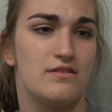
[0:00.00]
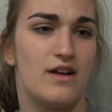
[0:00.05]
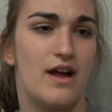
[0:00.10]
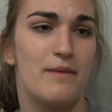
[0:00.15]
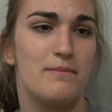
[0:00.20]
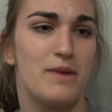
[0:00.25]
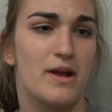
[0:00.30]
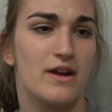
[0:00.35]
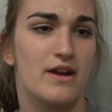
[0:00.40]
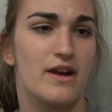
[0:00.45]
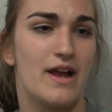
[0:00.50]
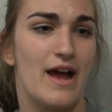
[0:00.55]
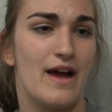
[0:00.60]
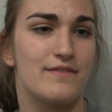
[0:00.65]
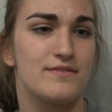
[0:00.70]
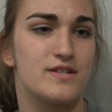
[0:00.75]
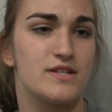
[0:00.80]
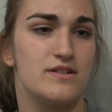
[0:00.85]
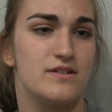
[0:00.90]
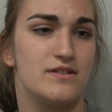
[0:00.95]
I'm not going to
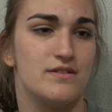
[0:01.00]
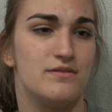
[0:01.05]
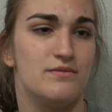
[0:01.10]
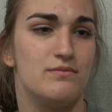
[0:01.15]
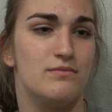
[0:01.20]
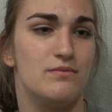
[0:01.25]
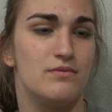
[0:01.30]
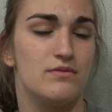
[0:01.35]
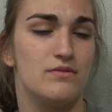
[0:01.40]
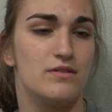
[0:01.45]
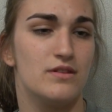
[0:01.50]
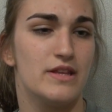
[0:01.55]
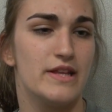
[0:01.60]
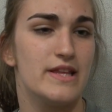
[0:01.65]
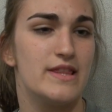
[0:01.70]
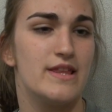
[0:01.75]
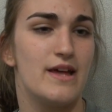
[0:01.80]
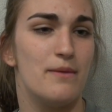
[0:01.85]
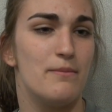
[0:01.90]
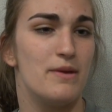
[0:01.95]
have to lead
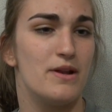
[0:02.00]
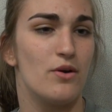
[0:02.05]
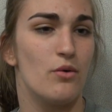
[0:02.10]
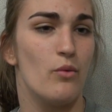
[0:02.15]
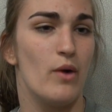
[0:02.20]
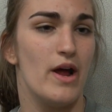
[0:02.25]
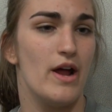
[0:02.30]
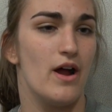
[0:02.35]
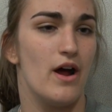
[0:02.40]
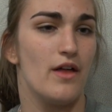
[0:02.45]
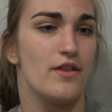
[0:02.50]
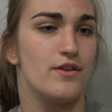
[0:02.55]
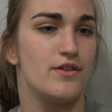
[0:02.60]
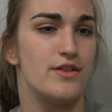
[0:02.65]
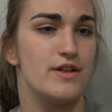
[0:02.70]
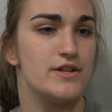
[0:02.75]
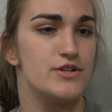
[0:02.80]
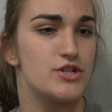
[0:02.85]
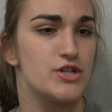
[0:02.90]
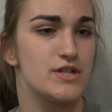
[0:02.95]
them in a way other
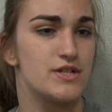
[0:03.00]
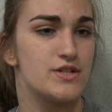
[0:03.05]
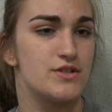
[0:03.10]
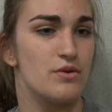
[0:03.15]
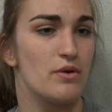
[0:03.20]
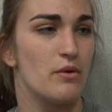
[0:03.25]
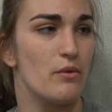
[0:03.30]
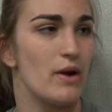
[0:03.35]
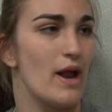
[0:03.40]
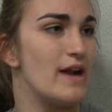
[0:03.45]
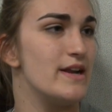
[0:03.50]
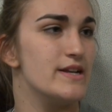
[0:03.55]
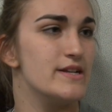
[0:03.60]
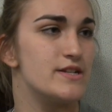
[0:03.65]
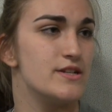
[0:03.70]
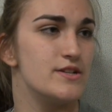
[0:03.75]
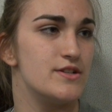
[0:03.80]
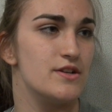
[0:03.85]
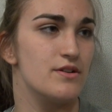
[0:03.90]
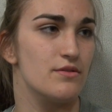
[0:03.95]
than just doing what I need
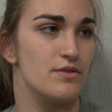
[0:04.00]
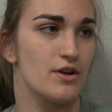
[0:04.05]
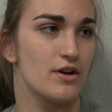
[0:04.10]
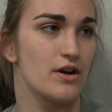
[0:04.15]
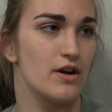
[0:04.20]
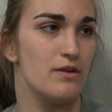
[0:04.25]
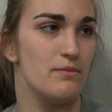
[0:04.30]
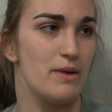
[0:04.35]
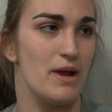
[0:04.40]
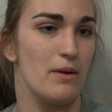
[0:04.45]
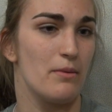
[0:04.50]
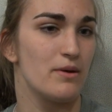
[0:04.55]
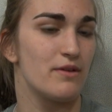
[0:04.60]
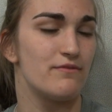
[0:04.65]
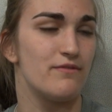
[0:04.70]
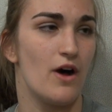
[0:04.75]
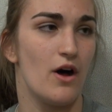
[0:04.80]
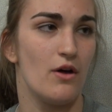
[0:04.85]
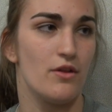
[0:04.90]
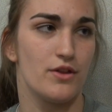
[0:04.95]
to do. They're going to be able to
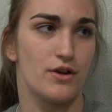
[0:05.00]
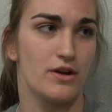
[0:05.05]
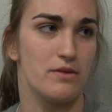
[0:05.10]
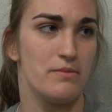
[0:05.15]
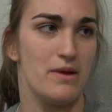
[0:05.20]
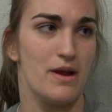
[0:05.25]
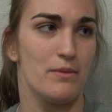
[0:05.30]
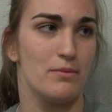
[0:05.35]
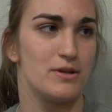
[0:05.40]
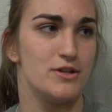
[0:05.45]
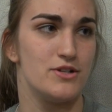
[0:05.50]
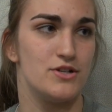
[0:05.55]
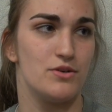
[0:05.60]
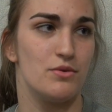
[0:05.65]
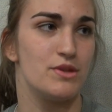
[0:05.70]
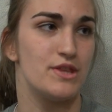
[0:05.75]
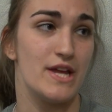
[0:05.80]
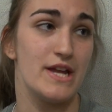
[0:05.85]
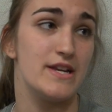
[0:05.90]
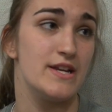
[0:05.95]
follow. They're going to be able to do
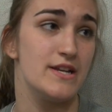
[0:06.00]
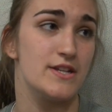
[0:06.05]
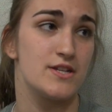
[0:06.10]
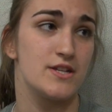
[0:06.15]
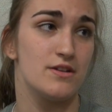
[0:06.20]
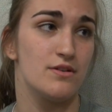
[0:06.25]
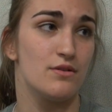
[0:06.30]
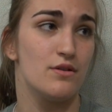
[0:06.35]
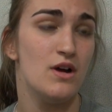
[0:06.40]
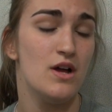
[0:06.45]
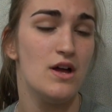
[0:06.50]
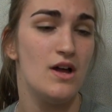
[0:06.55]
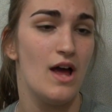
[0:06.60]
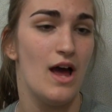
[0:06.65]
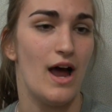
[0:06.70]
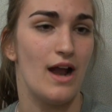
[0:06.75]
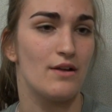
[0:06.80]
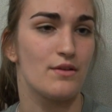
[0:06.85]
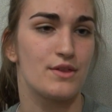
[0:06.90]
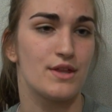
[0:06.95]
what they need to.
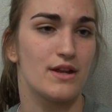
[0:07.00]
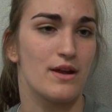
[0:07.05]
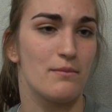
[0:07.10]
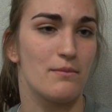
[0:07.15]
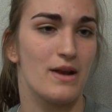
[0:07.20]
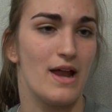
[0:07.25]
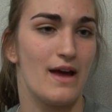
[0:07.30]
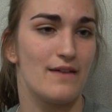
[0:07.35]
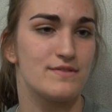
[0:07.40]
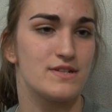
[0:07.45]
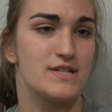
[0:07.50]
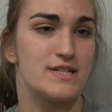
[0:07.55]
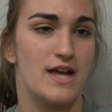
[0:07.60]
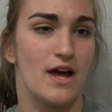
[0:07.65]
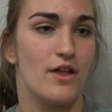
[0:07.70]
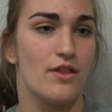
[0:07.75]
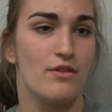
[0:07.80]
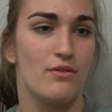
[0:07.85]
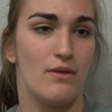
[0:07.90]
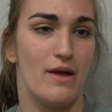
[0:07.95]
I don't think I'm going to have to
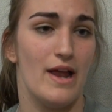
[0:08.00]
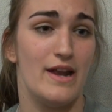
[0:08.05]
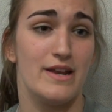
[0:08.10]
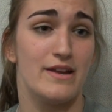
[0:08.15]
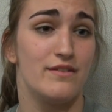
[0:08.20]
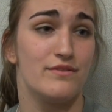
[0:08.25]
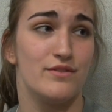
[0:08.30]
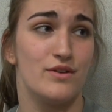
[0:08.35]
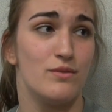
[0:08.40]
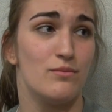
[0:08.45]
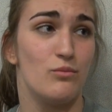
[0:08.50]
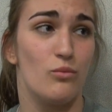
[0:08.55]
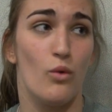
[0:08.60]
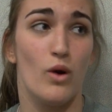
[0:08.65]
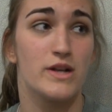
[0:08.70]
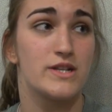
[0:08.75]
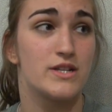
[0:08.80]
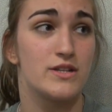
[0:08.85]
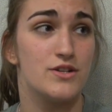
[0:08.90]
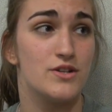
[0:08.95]
tell any of them
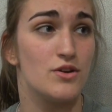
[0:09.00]
what to